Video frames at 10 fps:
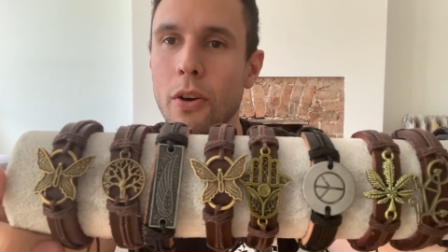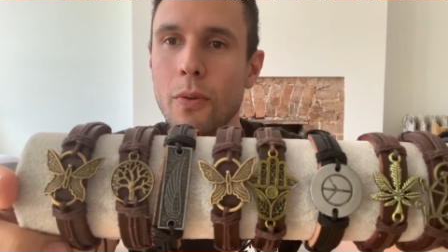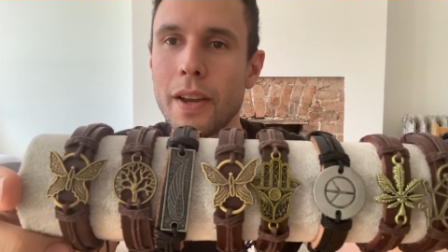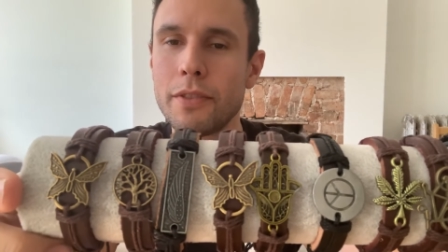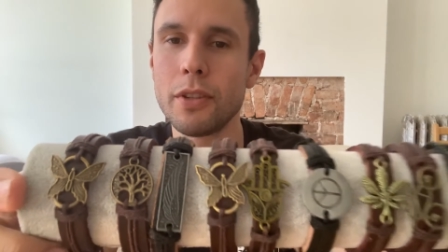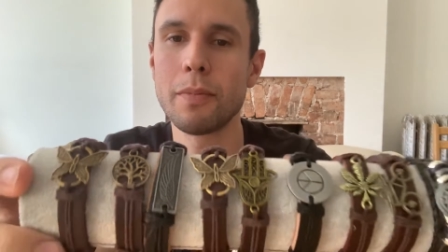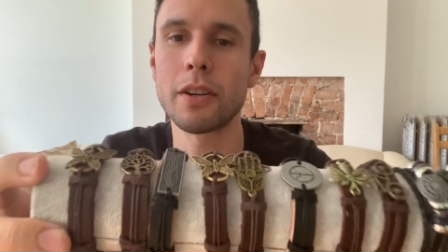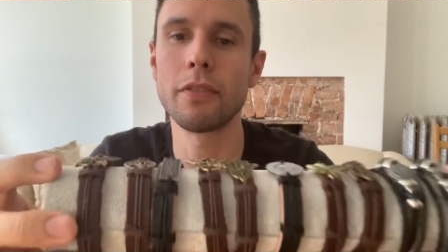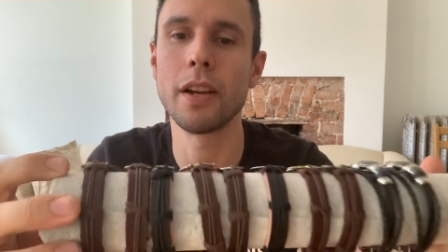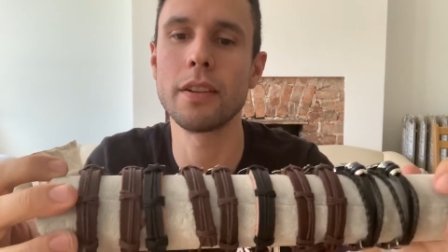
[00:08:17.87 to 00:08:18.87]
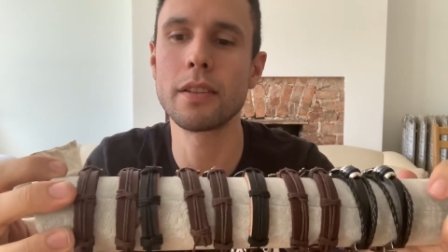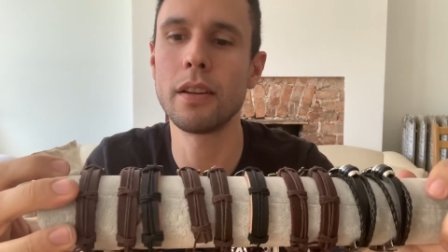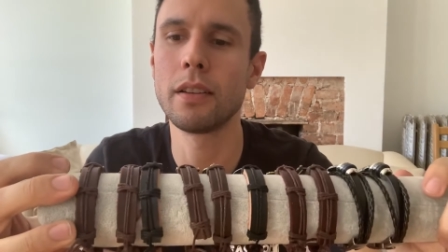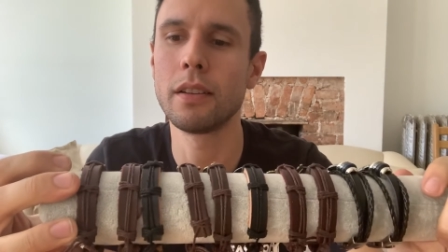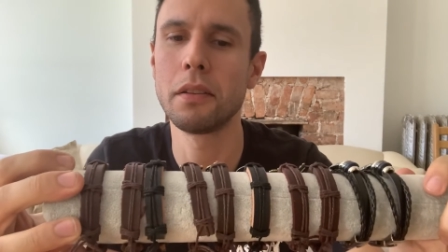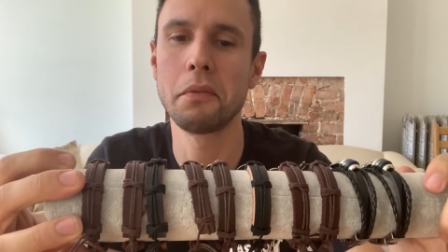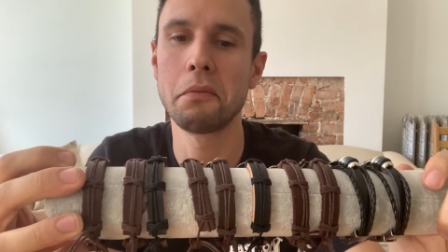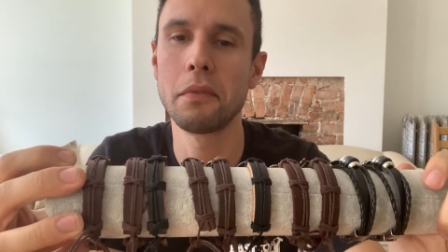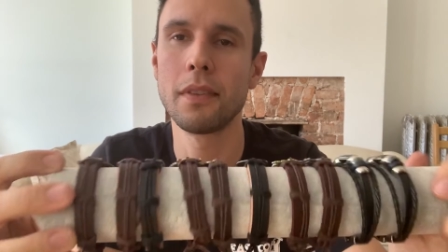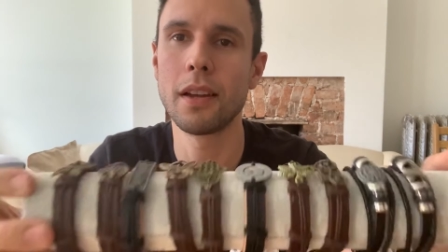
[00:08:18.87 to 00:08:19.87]
Oh, we have two butterflies, huh?
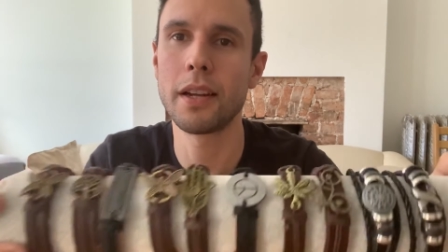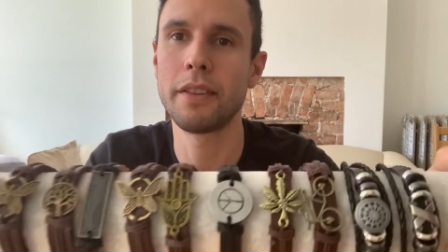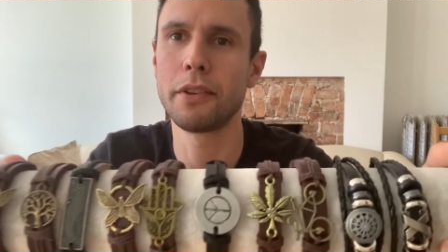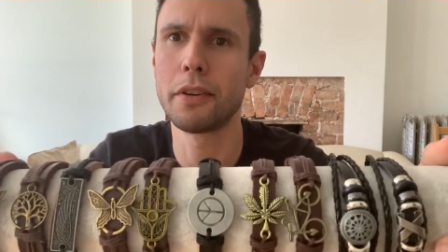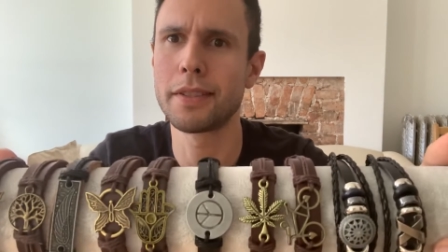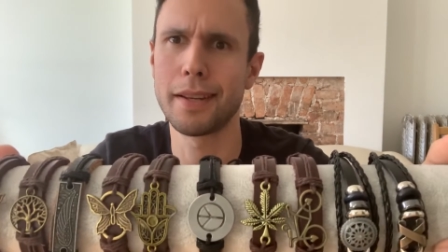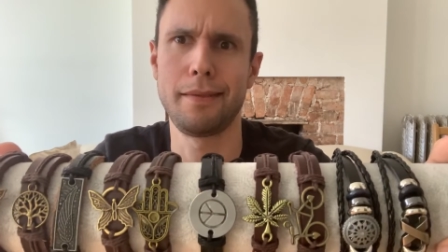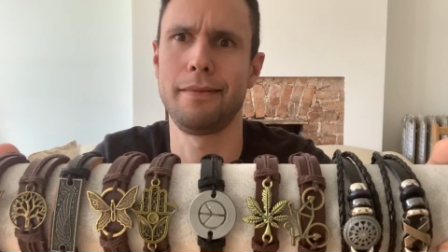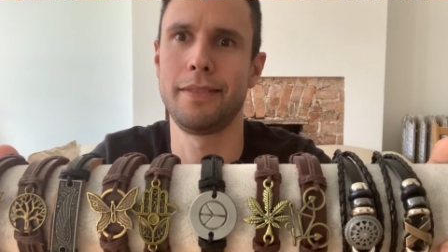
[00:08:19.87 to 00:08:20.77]
I didn't even notice that.